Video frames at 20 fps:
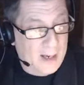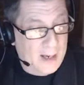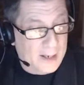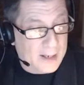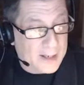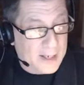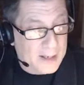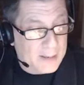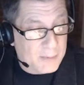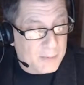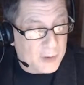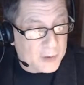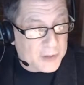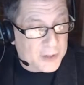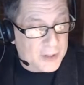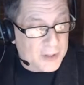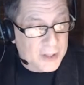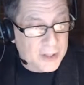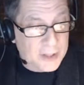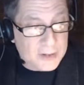Again,
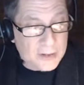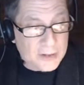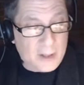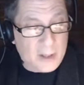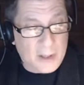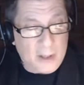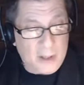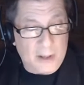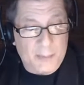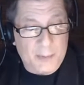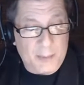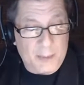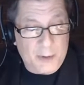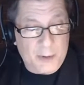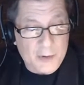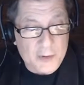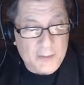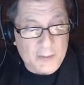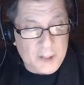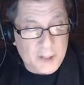most of these are
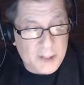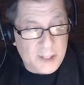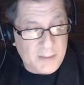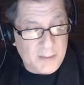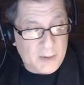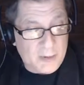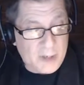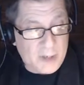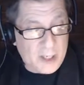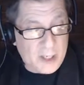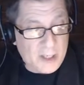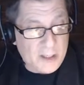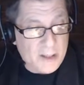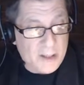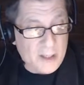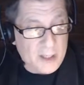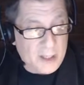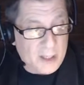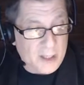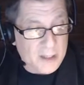proposed by Democratic
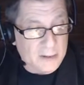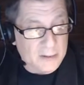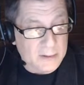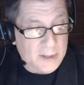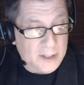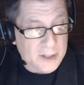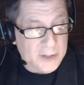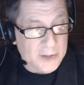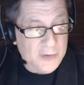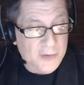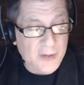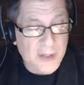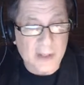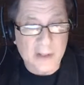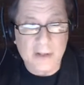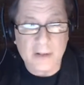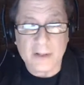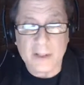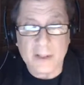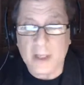
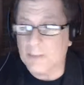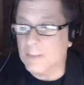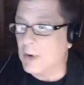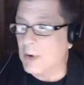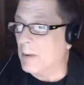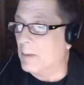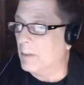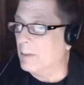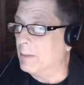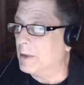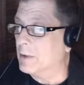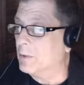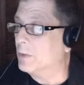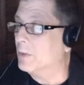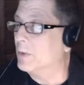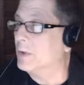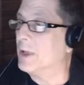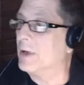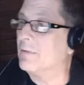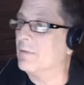legislators and probably
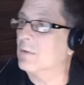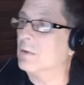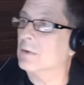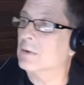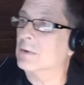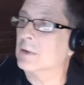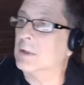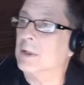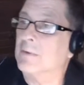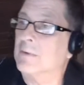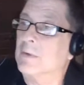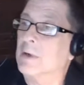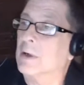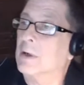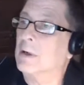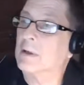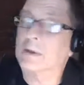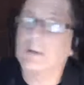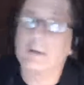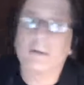will never leave
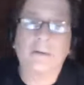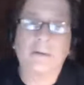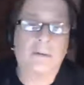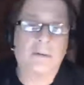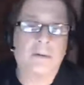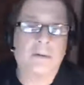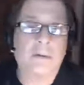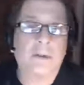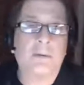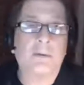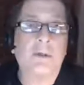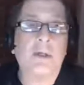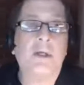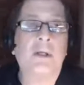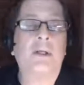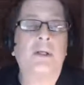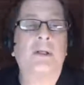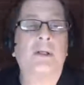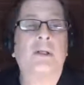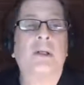their
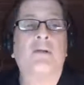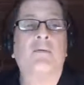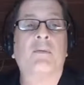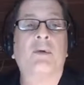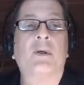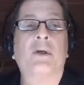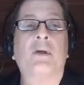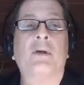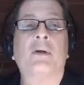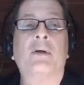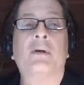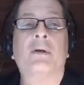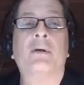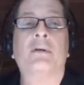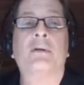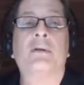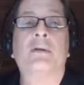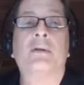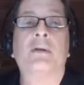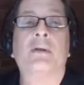committee that they've been
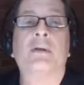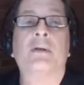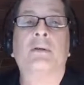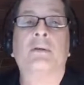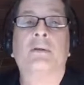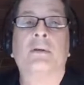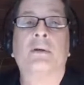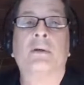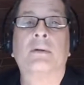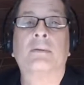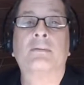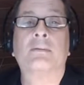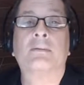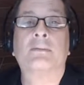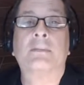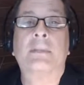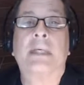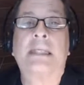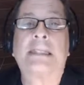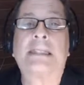introduced to or
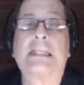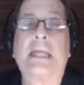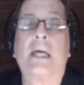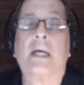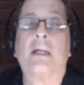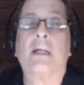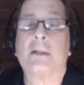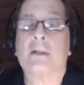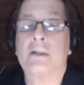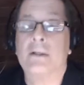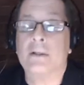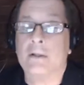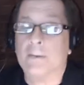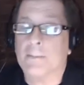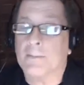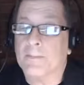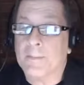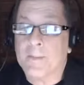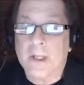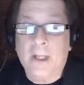assigned to.
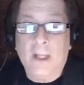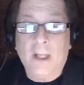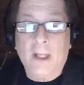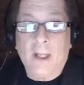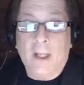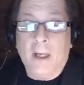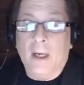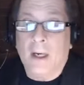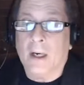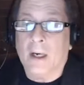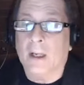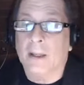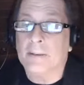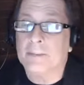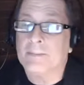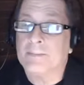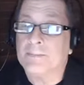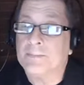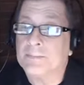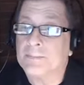
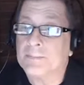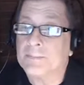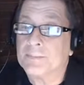Um,